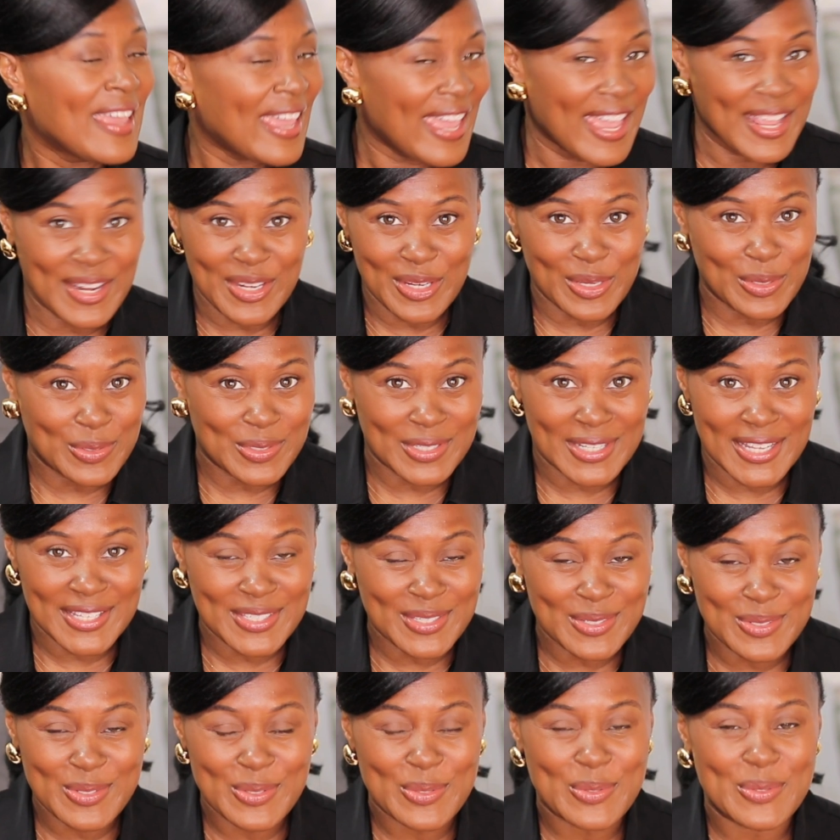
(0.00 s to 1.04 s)
and use it
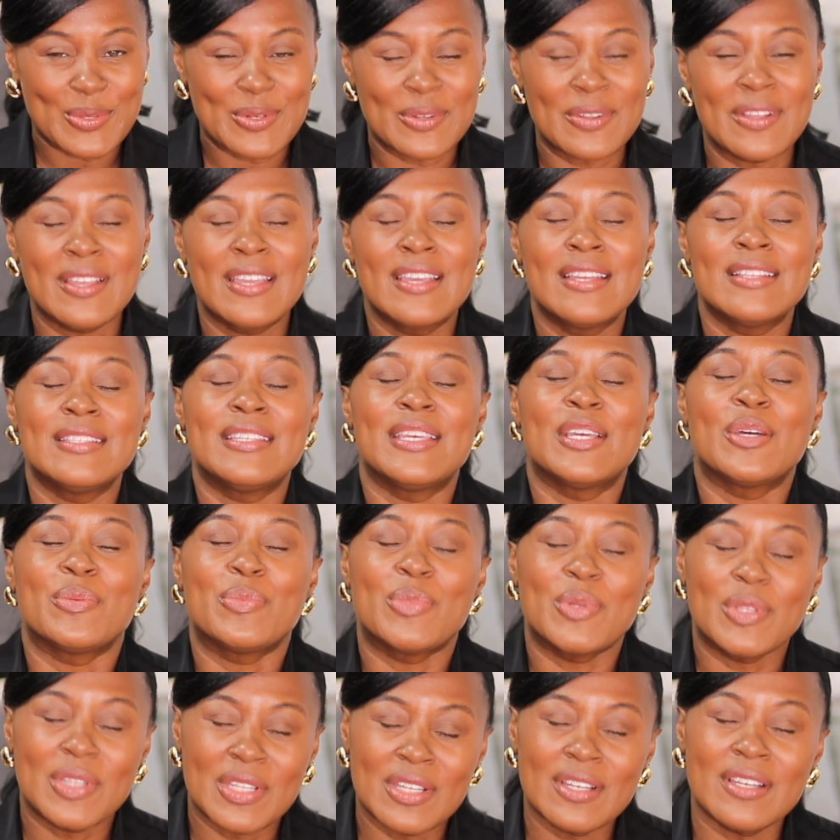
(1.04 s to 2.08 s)
as a tool to
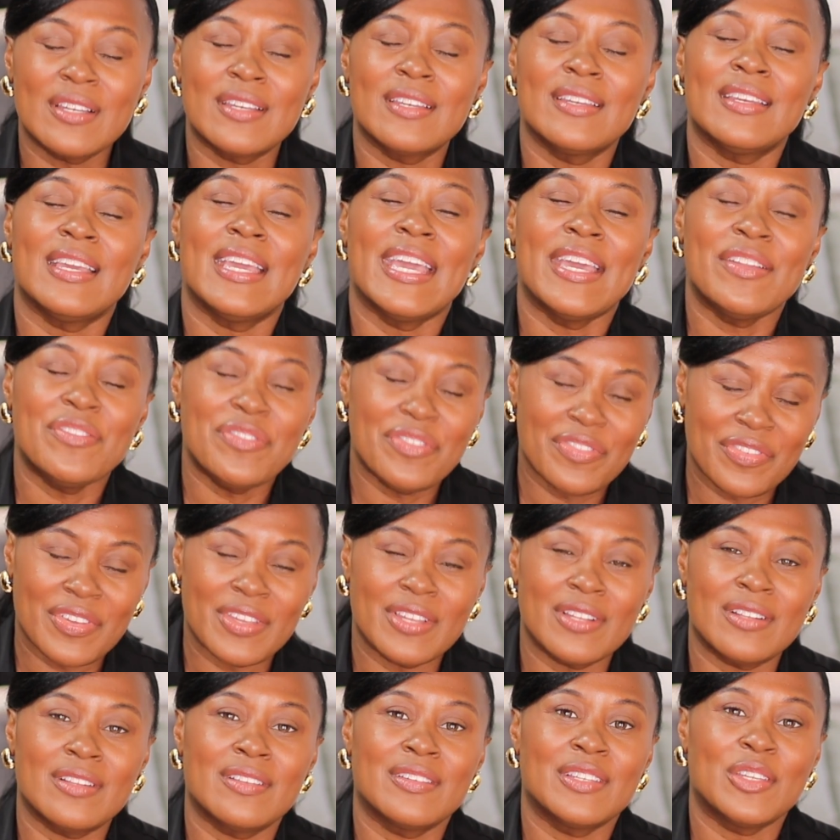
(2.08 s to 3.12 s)
help you look and
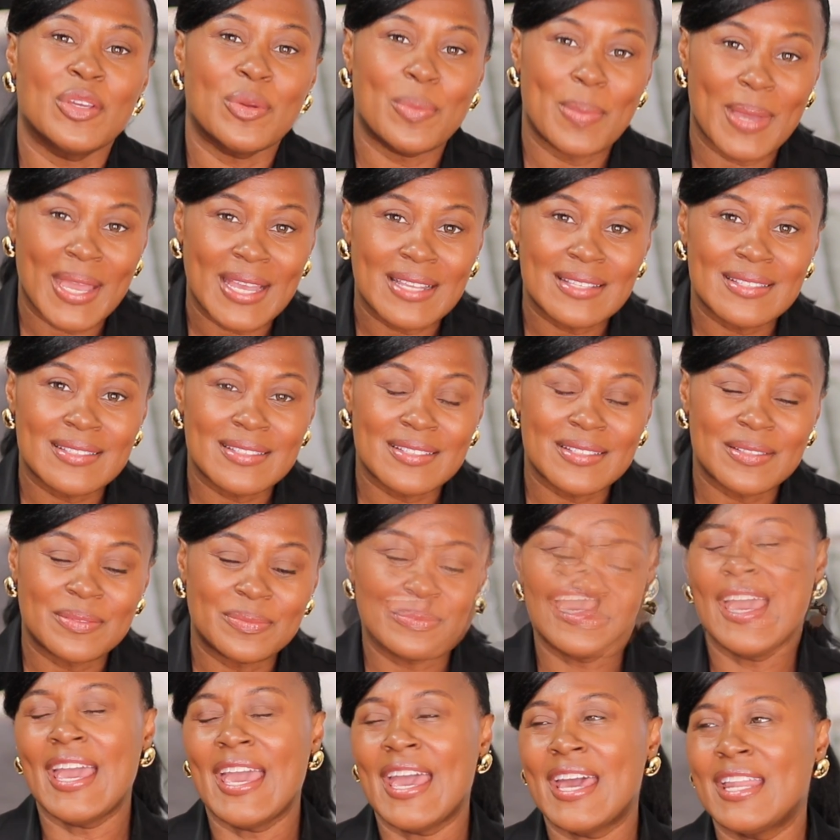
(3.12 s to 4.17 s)
feel your best.
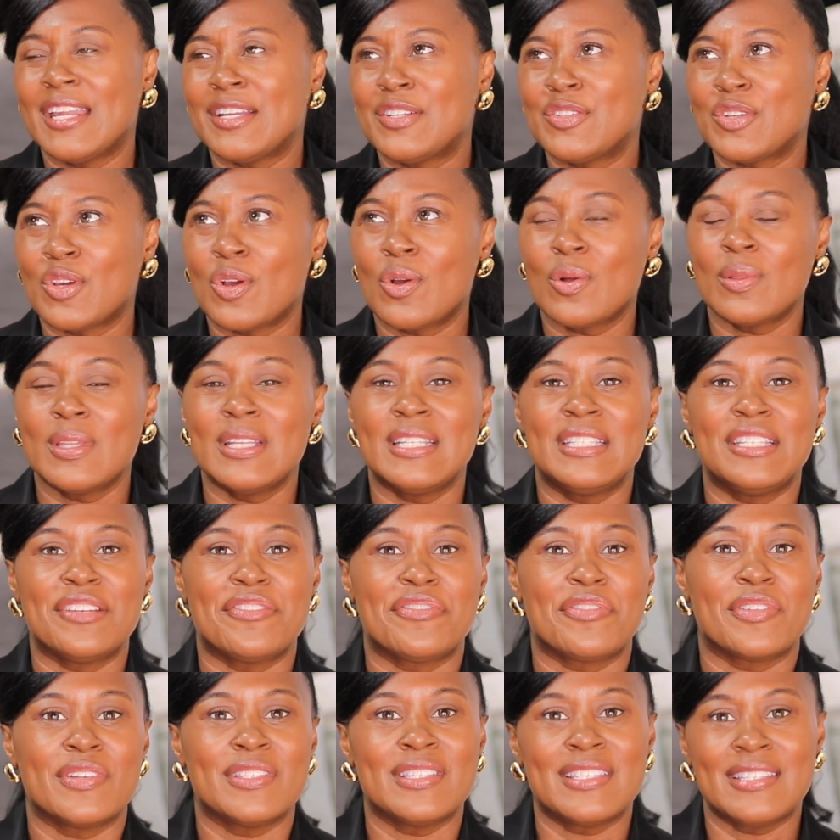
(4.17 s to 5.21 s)
I had a totally
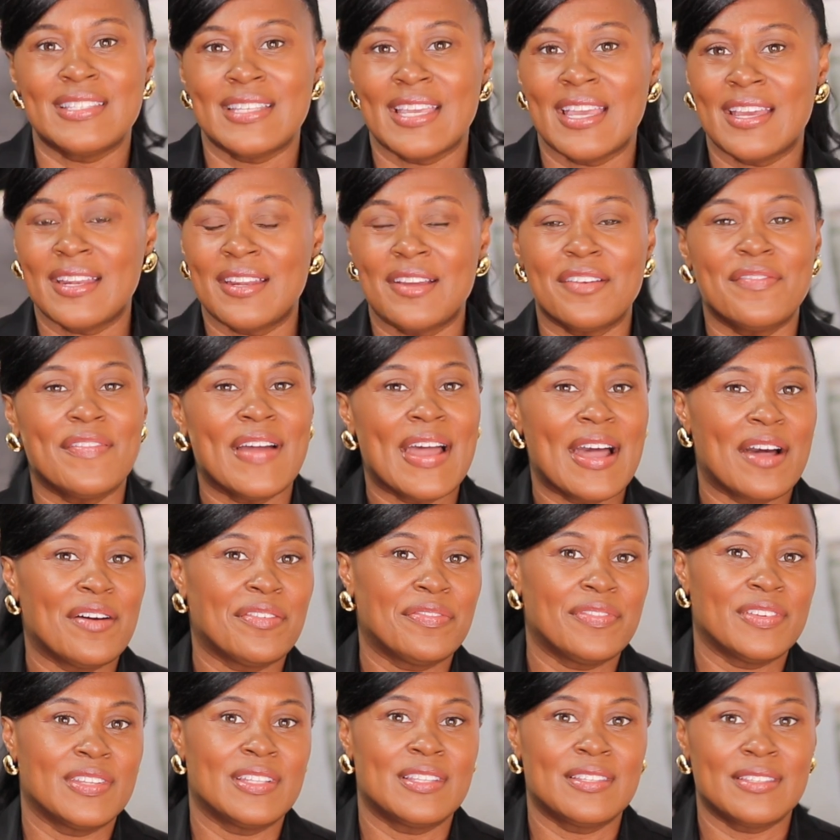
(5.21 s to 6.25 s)
different set of
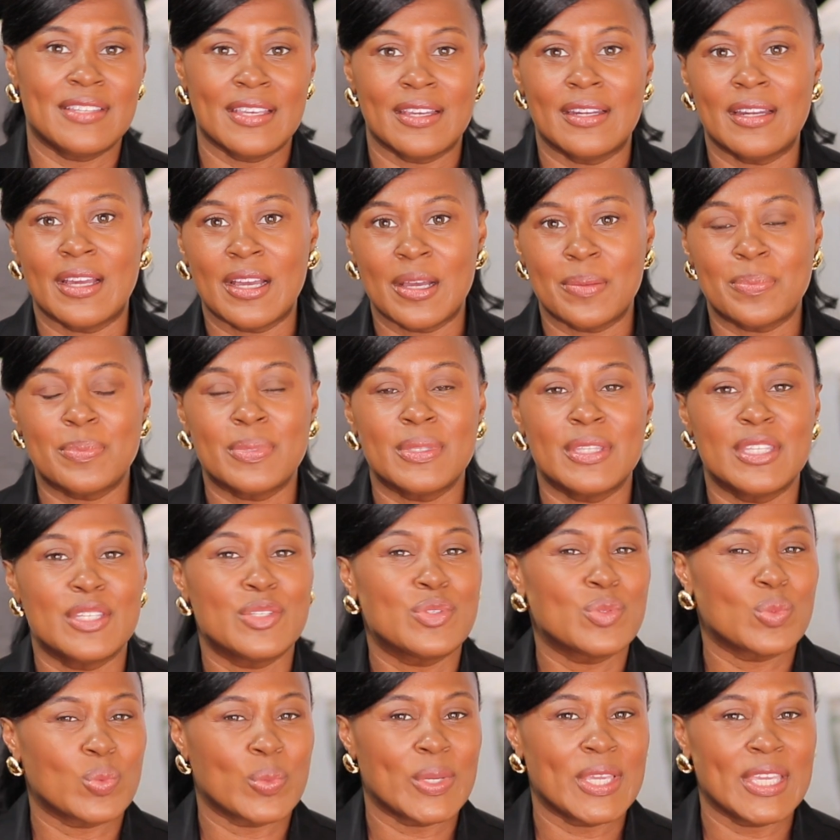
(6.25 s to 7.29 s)
outfits set up
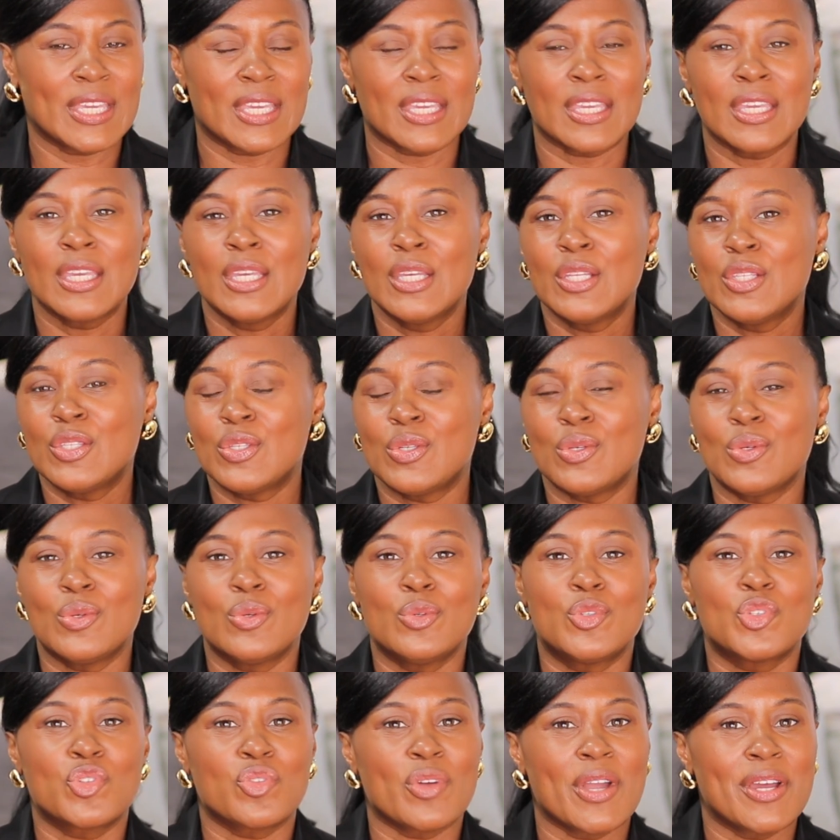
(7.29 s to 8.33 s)
this week
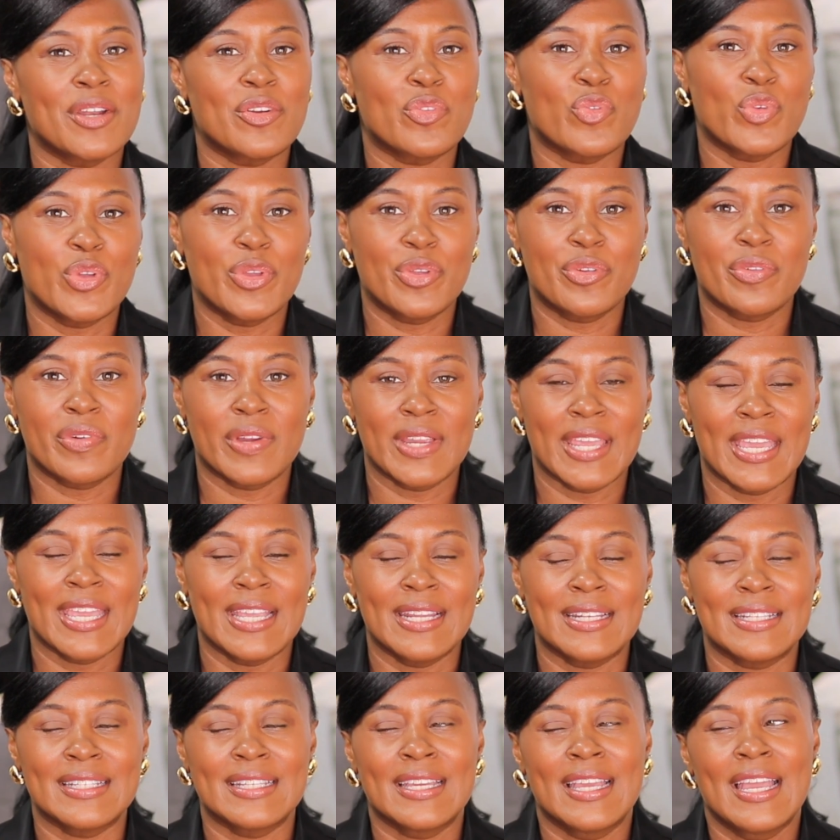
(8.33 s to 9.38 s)
to try to
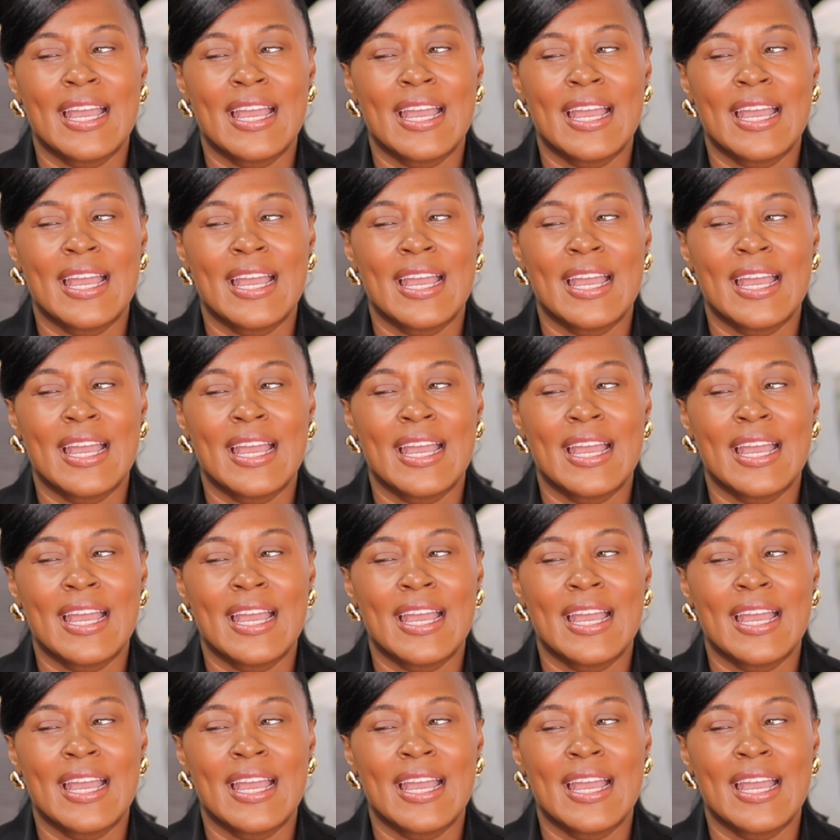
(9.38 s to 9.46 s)
recreate.